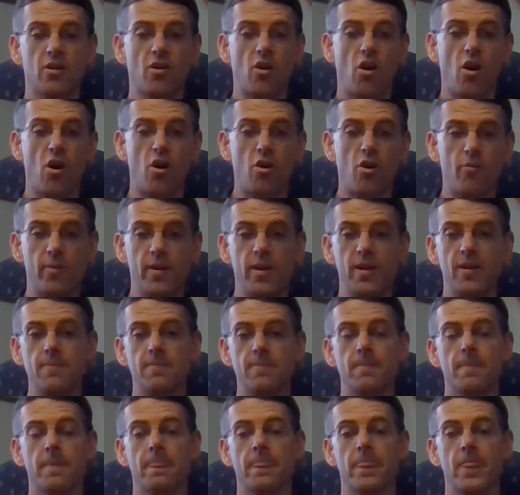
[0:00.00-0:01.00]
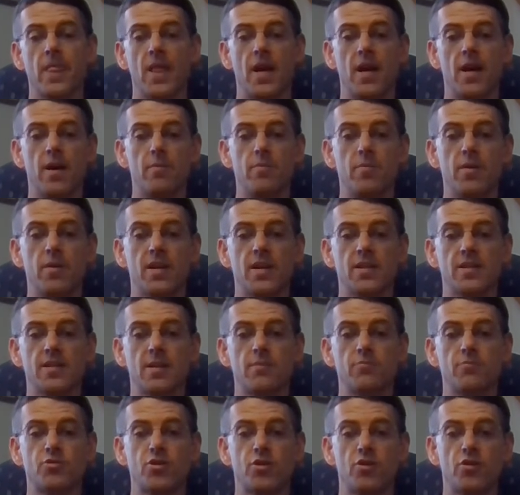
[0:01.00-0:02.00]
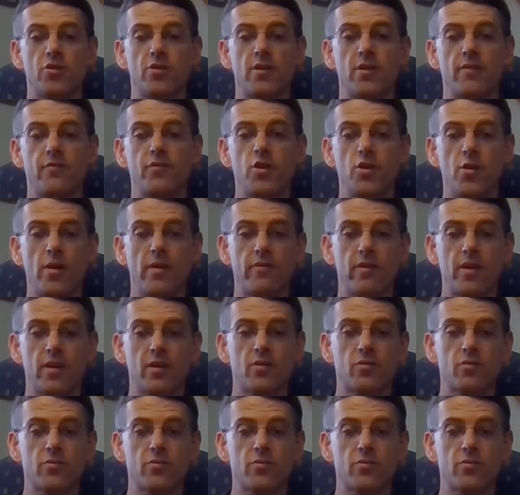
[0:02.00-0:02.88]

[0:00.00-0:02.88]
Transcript: call me, because I'm sure if you have